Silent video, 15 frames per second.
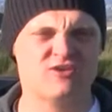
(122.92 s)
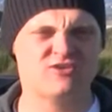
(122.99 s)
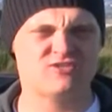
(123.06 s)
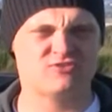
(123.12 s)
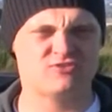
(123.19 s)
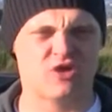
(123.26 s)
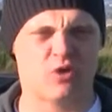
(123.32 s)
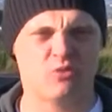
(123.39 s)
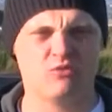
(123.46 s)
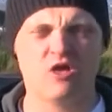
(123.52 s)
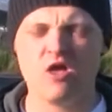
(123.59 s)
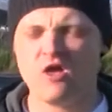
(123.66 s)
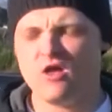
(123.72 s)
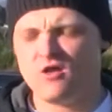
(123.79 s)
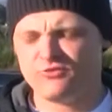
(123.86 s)
us, so
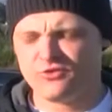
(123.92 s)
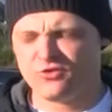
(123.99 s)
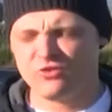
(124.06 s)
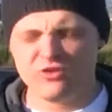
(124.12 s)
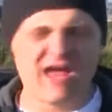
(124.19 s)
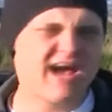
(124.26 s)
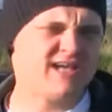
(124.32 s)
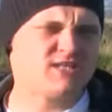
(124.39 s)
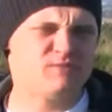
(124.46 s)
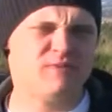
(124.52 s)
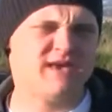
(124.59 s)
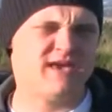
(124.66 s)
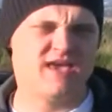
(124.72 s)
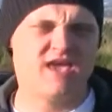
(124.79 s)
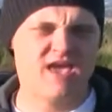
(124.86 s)
they don't like to
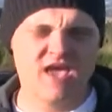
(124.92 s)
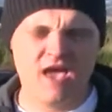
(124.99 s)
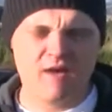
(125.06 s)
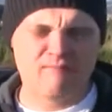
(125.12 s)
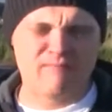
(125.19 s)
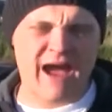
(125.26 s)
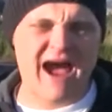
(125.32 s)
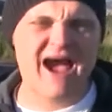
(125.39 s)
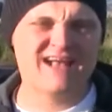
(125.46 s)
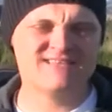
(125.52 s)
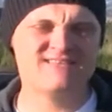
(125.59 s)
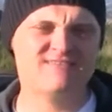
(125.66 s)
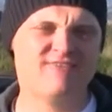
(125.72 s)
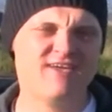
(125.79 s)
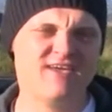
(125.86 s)
be
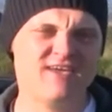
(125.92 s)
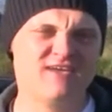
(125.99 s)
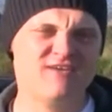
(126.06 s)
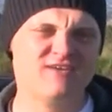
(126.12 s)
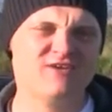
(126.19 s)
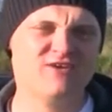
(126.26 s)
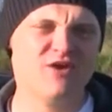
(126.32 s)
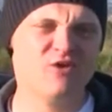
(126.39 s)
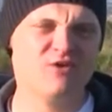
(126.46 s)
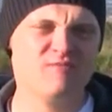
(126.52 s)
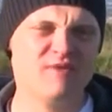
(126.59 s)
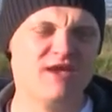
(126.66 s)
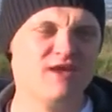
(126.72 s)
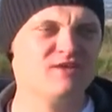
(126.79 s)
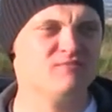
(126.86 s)
part of it. You know what I
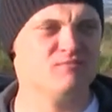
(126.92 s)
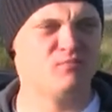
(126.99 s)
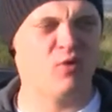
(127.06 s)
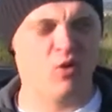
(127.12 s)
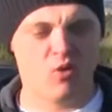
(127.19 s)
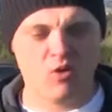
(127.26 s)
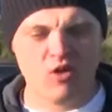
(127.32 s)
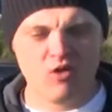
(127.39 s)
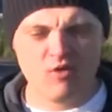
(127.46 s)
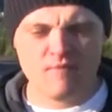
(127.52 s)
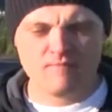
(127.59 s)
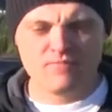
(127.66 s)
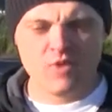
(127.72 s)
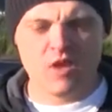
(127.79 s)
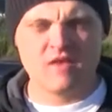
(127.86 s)
mean? But
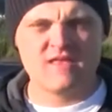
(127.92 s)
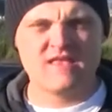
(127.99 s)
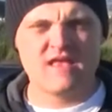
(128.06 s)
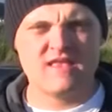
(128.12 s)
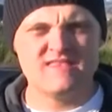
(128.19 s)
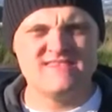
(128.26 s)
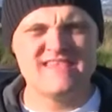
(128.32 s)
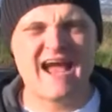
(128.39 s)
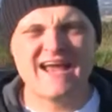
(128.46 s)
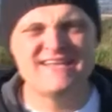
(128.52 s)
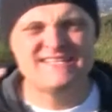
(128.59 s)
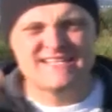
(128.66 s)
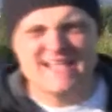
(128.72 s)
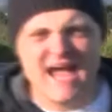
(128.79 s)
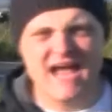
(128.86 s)

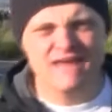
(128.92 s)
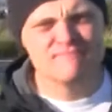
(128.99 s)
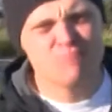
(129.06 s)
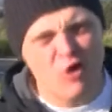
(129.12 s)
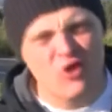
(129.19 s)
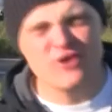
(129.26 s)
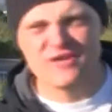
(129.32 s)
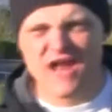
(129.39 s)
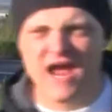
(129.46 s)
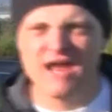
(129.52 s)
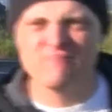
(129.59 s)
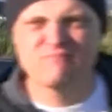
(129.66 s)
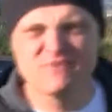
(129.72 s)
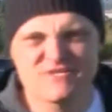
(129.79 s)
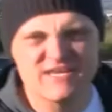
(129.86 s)

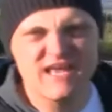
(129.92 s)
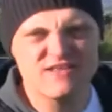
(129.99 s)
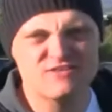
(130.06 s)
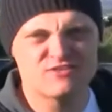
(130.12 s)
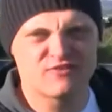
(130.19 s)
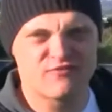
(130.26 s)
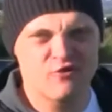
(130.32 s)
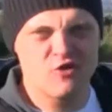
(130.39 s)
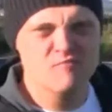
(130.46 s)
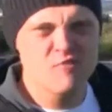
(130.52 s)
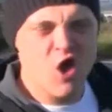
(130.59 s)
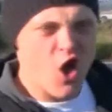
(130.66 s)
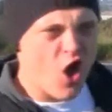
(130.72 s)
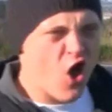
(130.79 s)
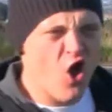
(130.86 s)
99.9% percent of them
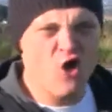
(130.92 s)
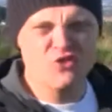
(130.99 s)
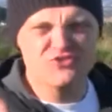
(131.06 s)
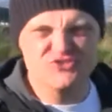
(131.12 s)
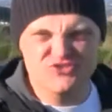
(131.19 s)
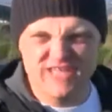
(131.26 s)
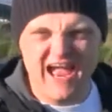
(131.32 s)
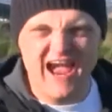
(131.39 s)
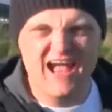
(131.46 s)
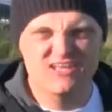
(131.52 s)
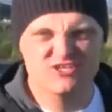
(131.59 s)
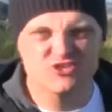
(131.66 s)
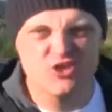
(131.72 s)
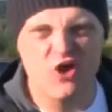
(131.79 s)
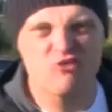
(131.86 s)
all
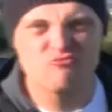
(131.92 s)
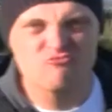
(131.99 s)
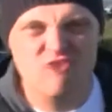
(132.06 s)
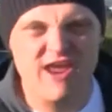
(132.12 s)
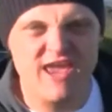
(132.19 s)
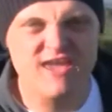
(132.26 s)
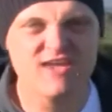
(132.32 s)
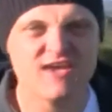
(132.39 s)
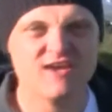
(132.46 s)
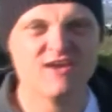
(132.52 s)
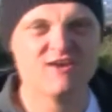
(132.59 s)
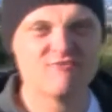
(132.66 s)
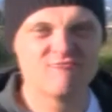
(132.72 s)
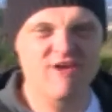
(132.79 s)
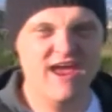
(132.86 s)
started on rig,
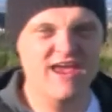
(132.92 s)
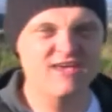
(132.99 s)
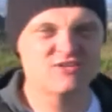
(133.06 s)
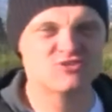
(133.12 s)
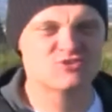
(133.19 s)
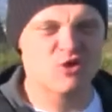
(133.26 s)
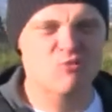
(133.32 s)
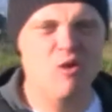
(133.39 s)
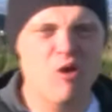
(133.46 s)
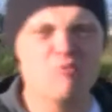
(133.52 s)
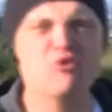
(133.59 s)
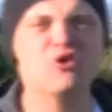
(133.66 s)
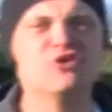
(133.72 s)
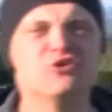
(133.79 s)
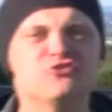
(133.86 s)
right? So what
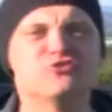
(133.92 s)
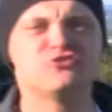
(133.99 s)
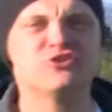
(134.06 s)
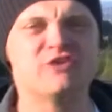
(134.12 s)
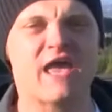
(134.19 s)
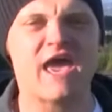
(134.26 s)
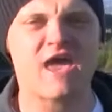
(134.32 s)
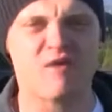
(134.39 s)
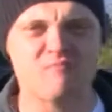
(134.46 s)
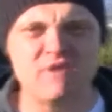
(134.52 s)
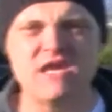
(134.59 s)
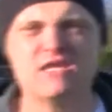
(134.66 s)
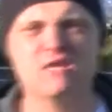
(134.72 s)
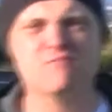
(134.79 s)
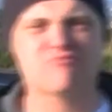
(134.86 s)
we're going to do today at
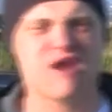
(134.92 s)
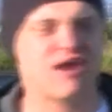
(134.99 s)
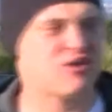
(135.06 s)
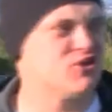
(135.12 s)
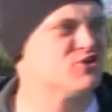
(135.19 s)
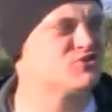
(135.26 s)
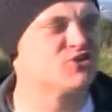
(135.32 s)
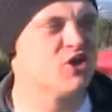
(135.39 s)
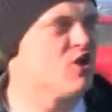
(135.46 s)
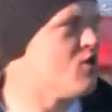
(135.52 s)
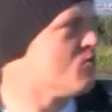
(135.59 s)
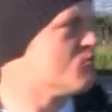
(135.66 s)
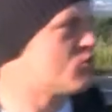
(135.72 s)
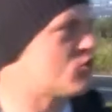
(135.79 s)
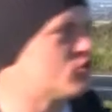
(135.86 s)
Meet the Breakers,
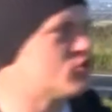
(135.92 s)
we're